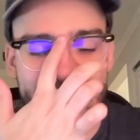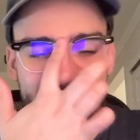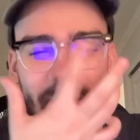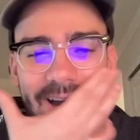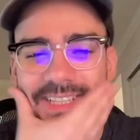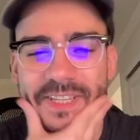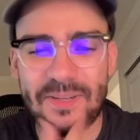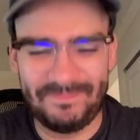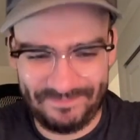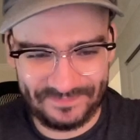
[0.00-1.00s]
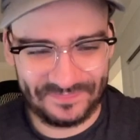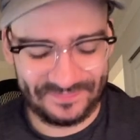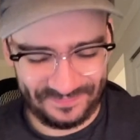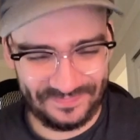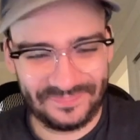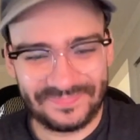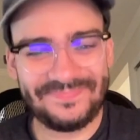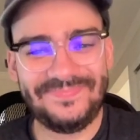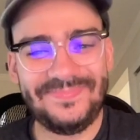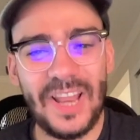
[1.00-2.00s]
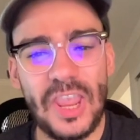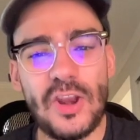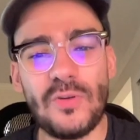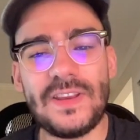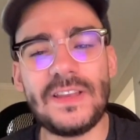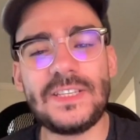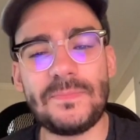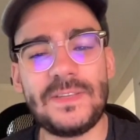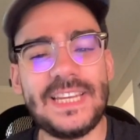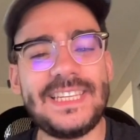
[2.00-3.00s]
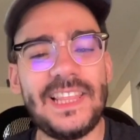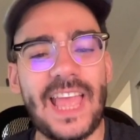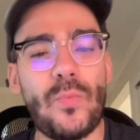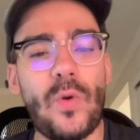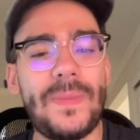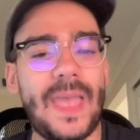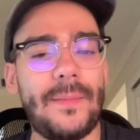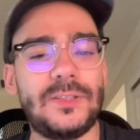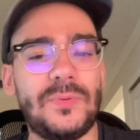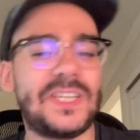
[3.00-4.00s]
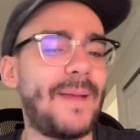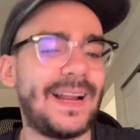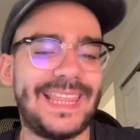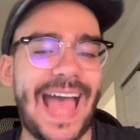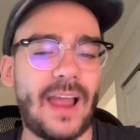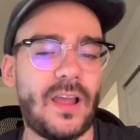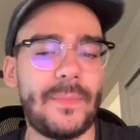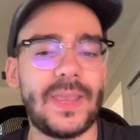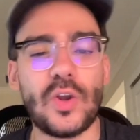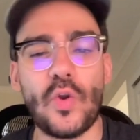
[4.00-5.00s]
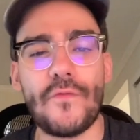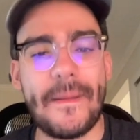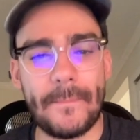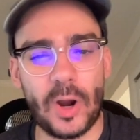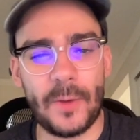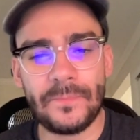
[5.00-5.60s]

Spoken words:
But, Disneyland will be able to expect that coming in November.